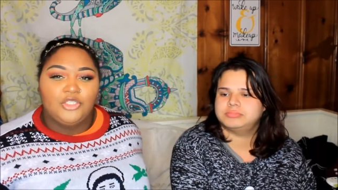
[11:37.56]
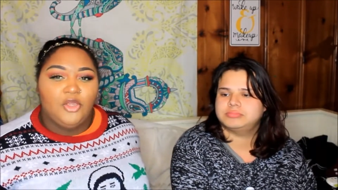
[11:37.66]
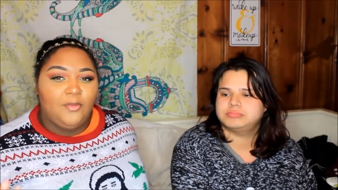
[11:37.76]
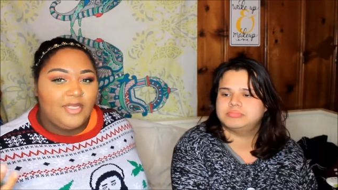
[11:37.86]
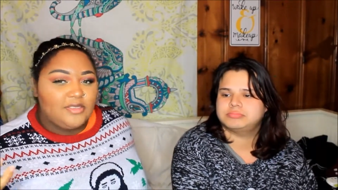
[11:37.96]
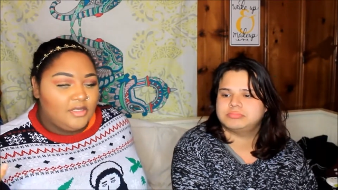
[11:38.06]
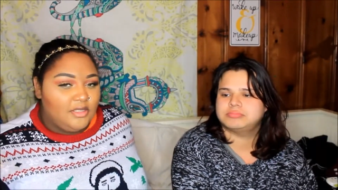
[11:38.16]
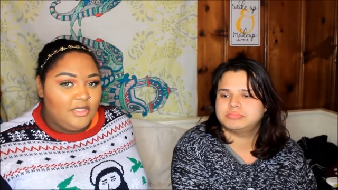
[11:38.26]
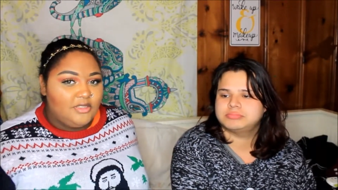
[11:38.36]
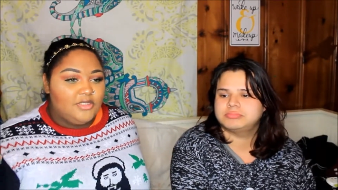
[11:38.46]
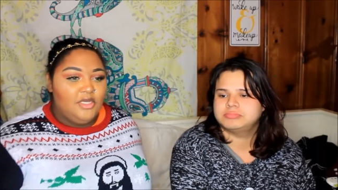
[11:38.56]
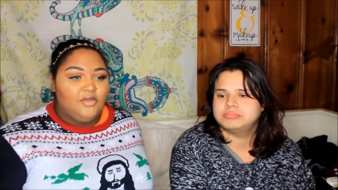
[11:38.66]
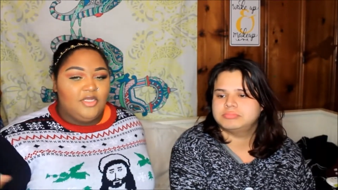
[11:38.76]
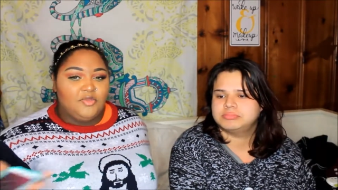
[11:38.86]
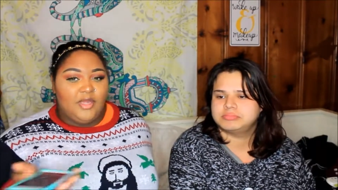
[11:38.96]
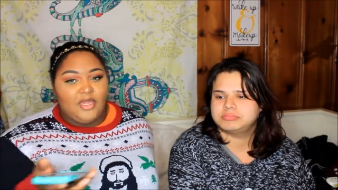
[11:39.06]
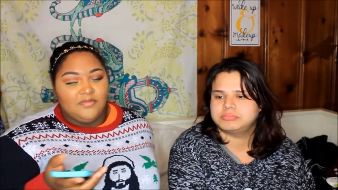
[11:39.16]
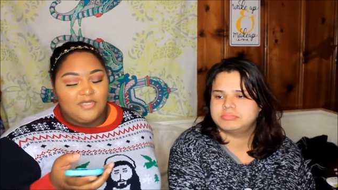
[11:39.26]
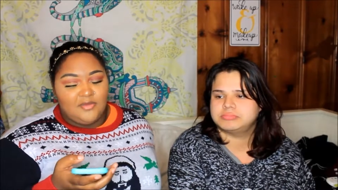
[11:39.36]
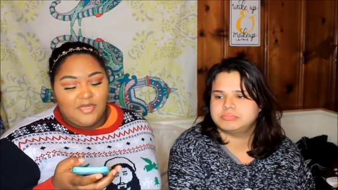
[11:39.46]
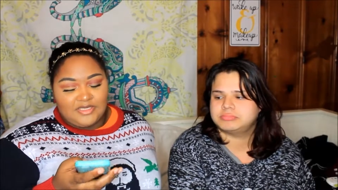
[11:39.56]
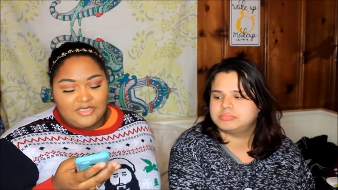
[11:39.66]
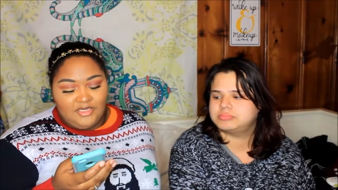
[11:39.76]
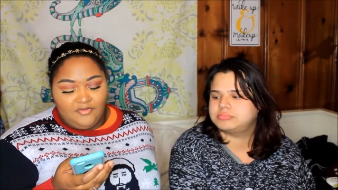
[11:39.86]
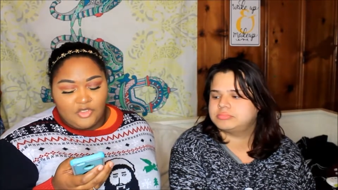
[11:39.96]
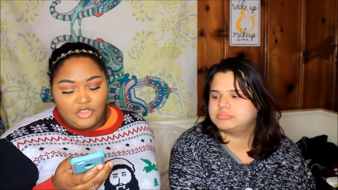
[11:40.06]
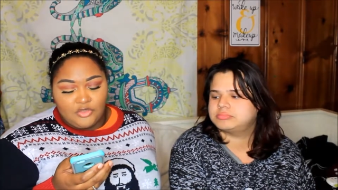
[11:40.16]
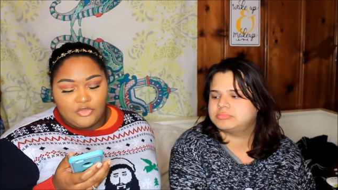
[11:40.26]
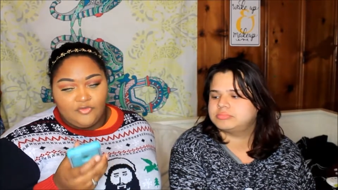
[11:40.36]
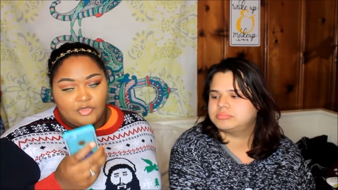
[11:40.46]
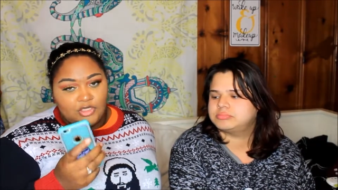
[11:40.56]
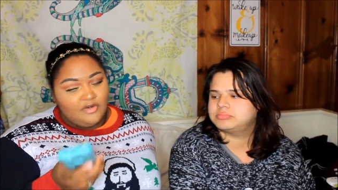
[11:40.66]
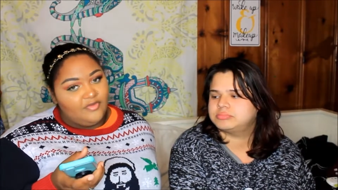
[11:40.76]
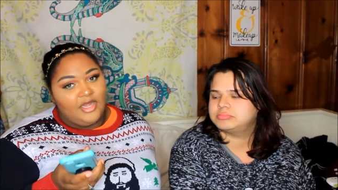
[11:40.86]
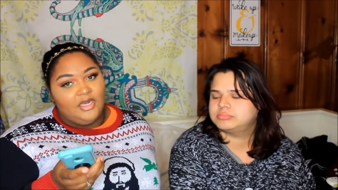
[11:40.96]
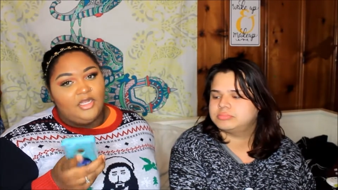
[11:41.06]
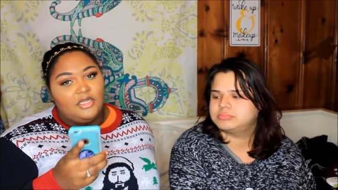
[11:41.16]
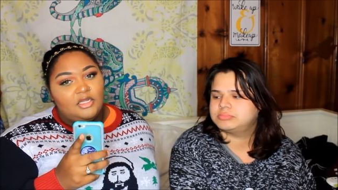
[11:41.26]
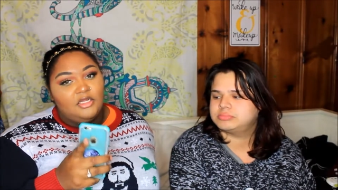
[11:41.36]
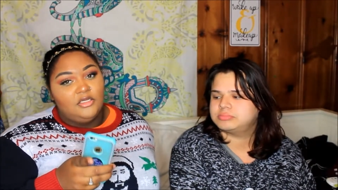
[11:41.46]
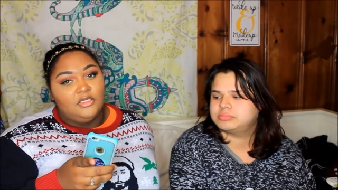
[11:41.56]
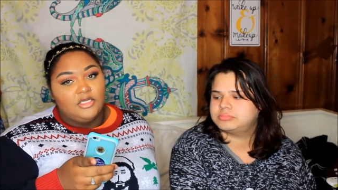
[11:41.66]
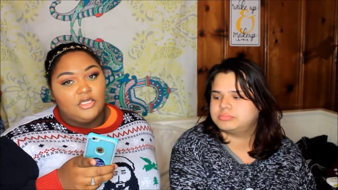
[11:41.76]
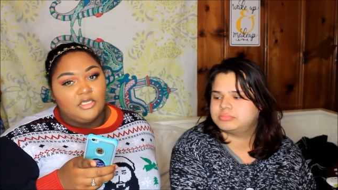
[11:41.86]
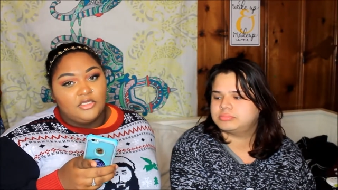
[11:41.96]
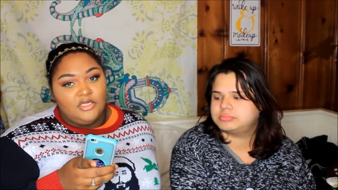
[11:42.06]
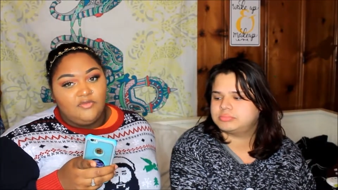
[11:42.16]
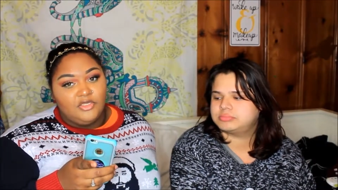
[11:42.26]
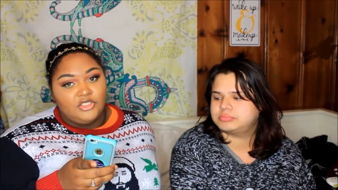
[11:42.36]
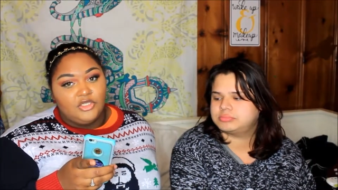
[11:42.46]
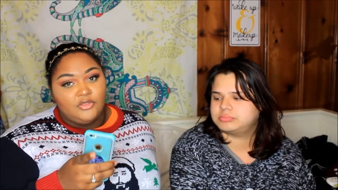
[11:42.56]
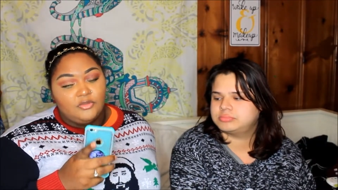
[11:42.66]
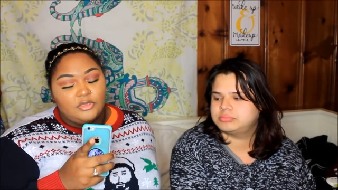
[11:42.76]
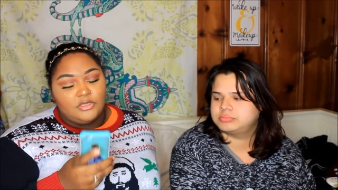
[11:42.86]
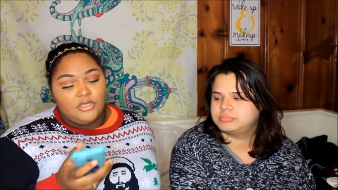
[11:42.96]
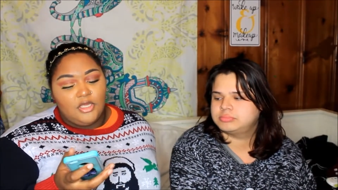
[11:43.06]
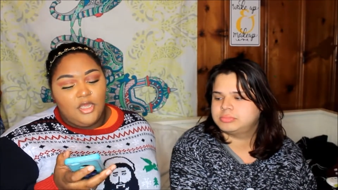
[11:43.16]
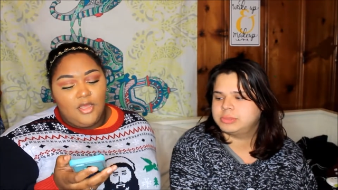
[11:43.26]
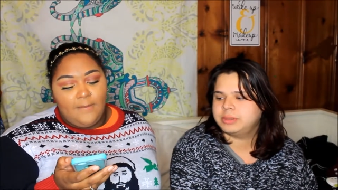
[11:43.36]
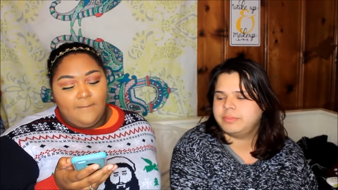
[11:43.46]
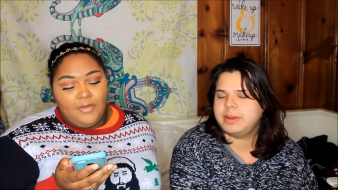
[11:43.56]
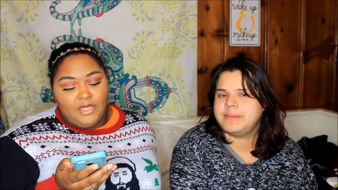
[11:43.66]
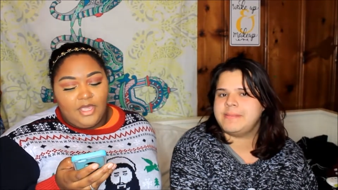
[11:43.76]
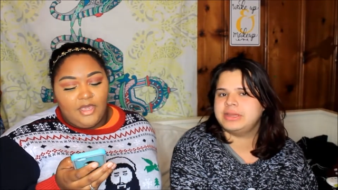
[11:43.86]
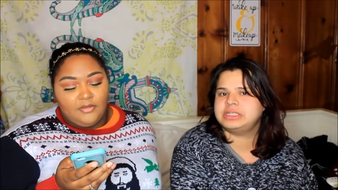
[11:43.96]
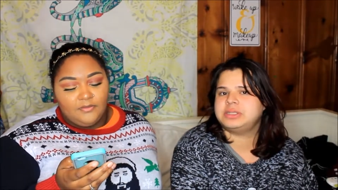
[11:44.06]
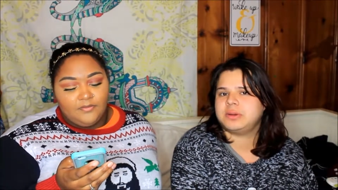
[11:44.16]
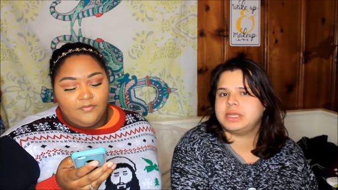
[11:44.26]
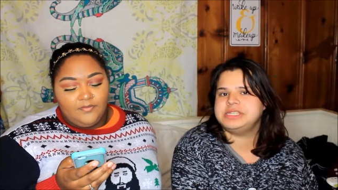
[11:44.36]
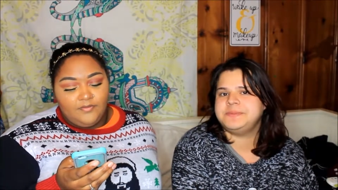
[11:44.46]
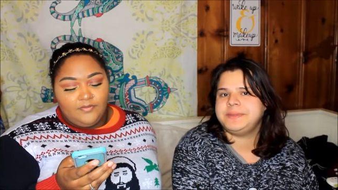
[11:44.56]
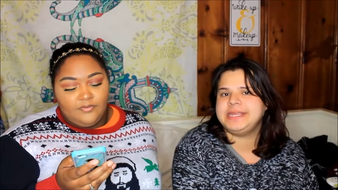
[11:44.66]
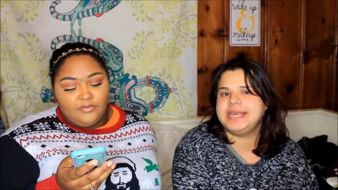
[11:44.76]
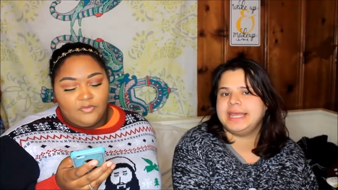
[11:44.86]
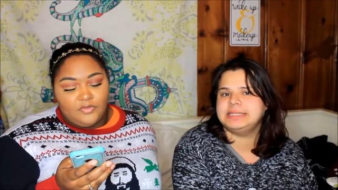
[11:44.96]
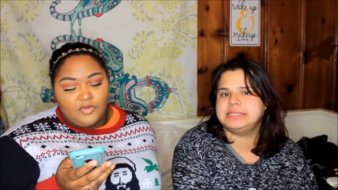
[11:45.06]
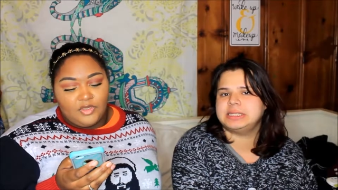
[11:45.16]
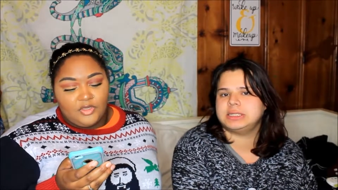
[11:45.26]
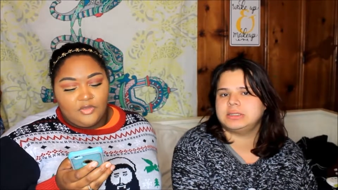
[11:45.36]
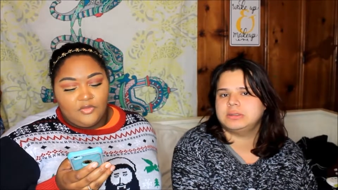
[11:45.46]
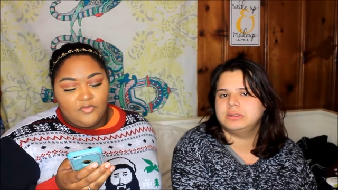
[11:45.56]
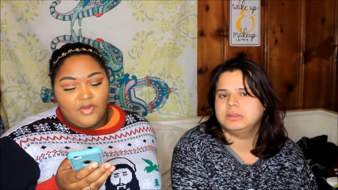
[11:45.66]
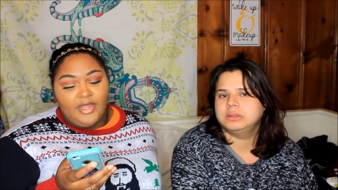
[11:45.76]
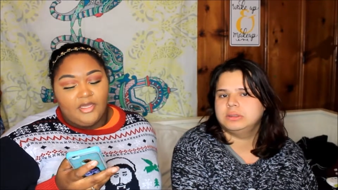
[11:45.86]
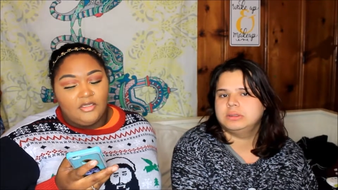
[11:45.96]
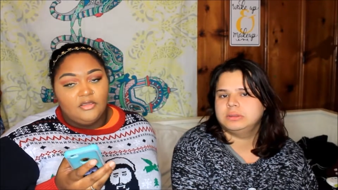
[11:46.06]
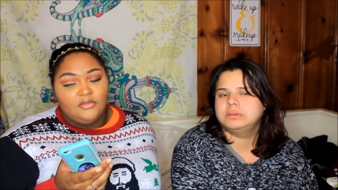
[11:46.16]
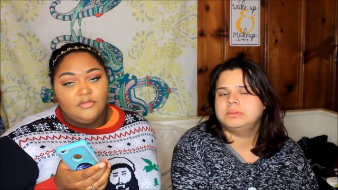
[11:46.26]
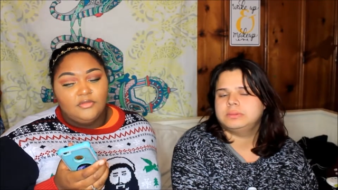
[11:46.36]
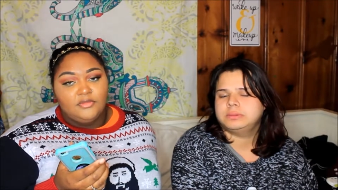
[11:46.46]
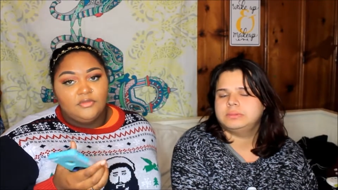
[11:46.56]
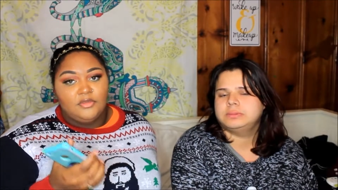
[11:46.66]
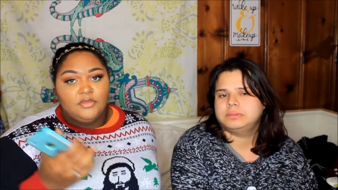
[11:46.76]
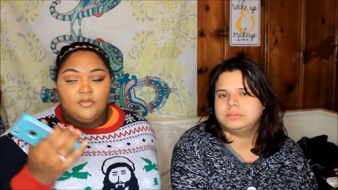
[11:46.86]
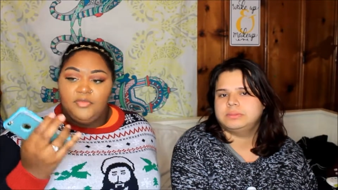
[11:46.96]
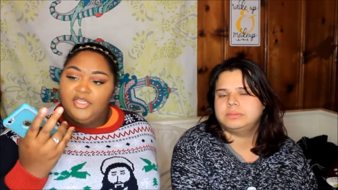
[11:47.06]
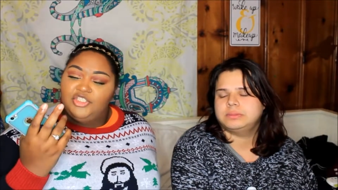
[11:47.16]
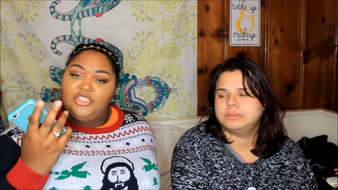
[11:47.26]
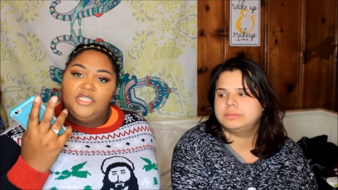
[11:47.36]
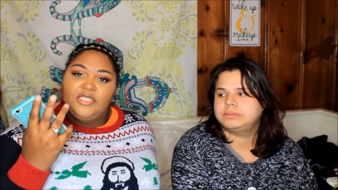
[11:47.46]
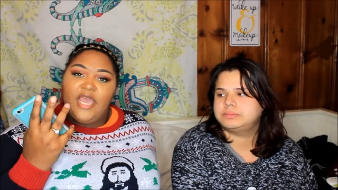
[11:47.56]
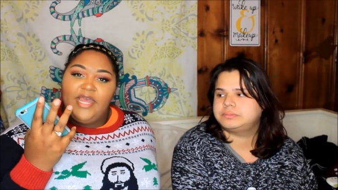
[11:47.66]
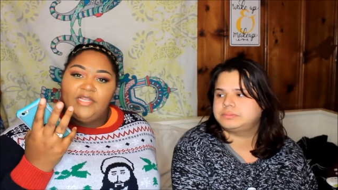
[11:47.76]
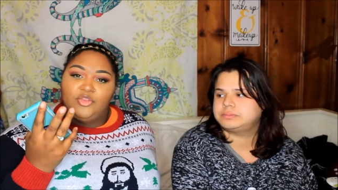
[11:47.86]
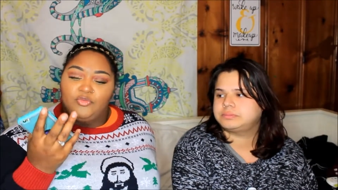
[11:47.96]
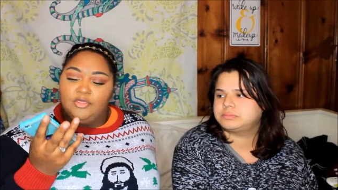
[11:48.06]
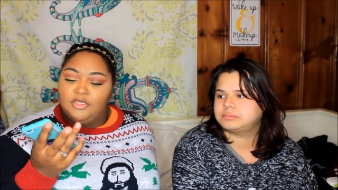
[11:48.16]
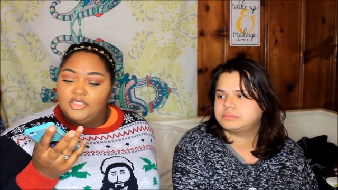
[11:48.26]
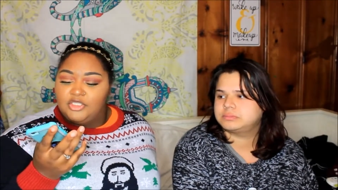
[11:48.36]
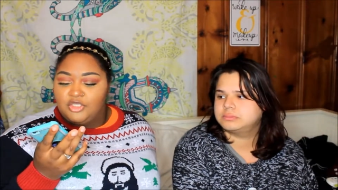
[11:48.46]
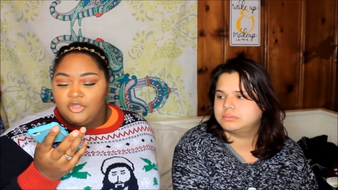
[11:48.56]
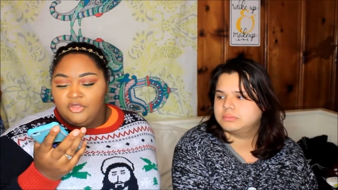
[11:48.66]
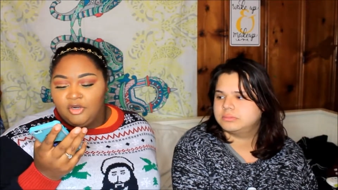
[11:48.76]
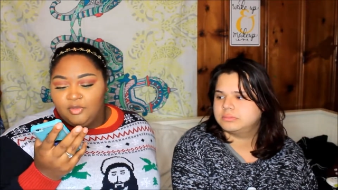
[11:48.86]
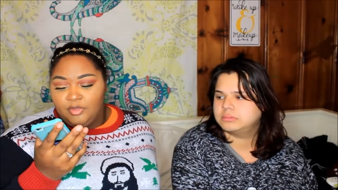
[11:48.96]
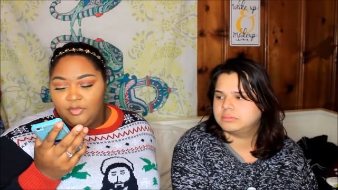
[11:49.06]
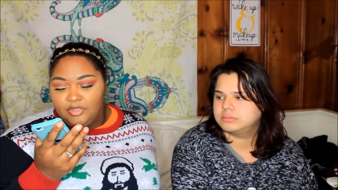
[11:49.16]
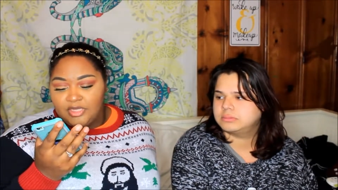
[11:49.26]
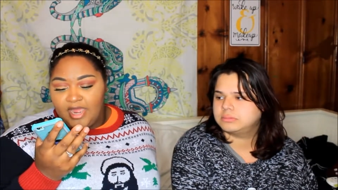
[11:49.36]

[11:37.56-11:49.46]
Speaker 1: show basically. So that's why it comes up as a TV show. So if you're trying to find it, look in the TV shows.
Speaker 2: But, but remember, yeah. it's Taraji P. Henson.
Speaker 1: Right. But she's had three. This is the third one, which